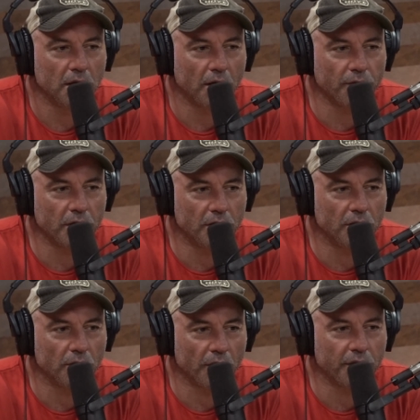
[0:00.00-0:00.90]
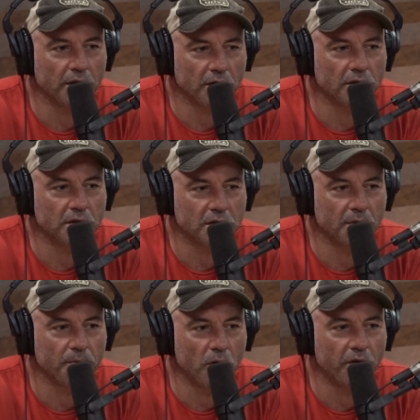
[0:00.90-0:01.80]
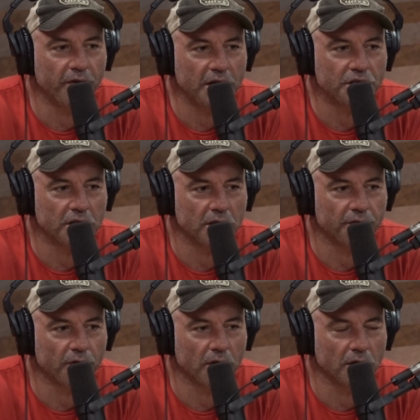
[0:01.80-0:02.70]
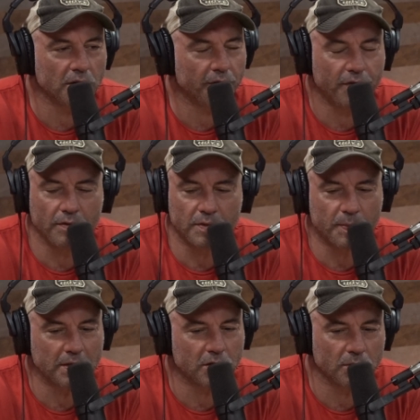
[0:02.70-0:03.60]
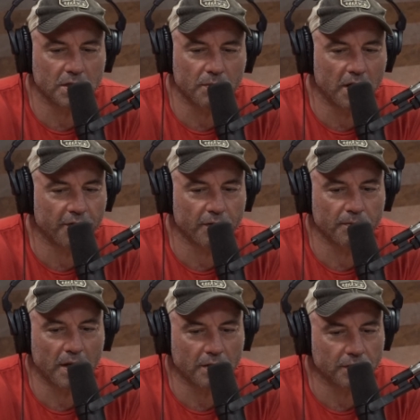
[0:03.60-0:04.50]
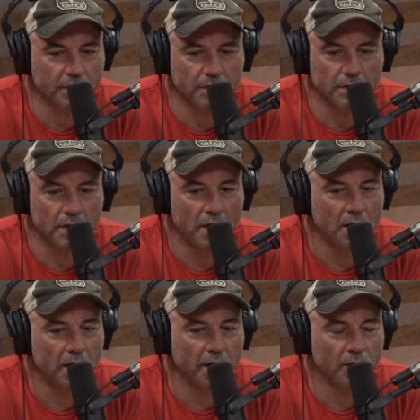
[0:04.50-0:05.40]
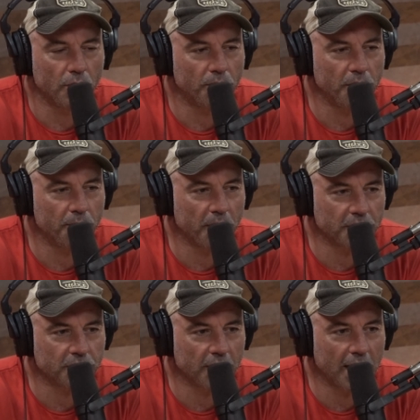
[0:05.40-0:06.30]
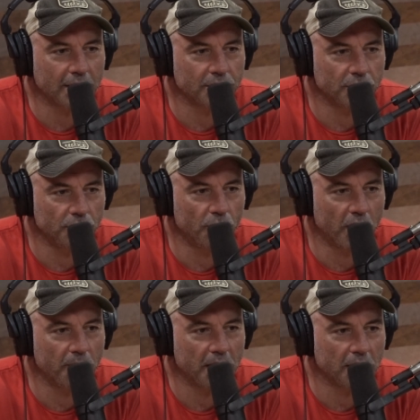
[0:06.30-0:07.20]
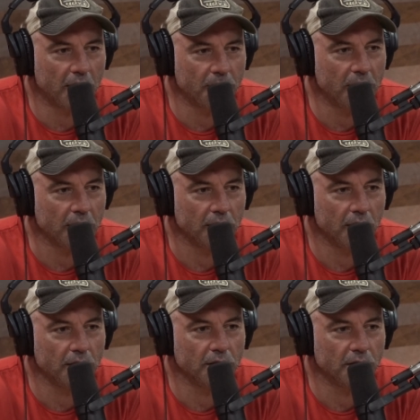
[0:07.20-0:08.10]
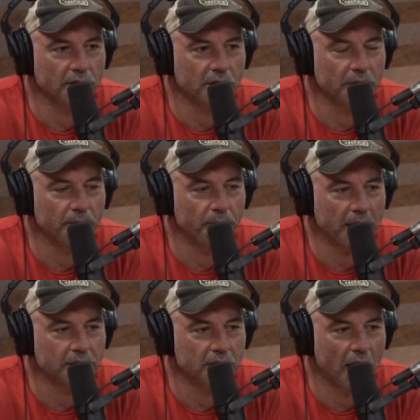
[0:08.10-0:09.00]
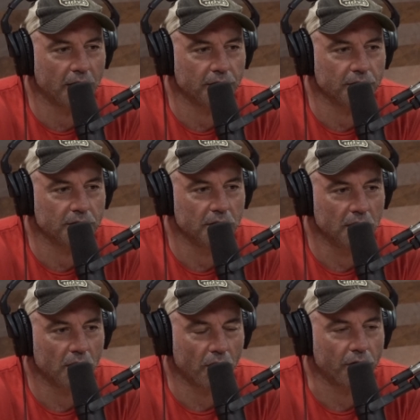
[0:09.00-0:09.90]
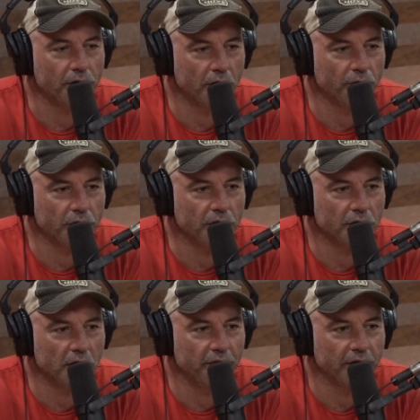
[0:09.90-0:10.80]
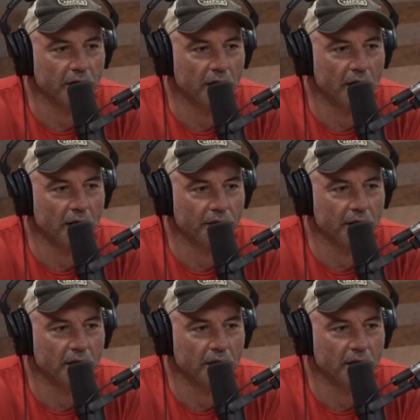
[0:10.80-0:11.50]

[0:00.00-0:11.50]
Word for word: I really do. I think there is some motivation for if you spend so much money for medical school and you you bust your ass, you want to make a lot of money. And the, some of the best doctors earn a really good living. That and I be.